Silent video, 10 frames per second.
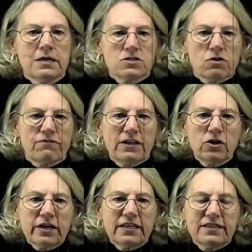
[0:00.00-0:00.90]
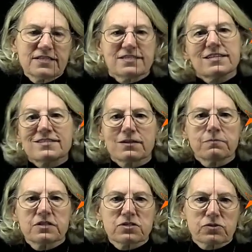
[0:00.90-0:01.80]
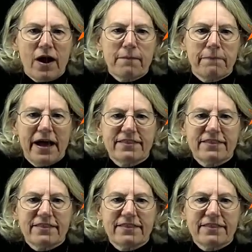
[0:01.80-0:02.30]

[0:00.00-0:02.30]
So if I look at the system described by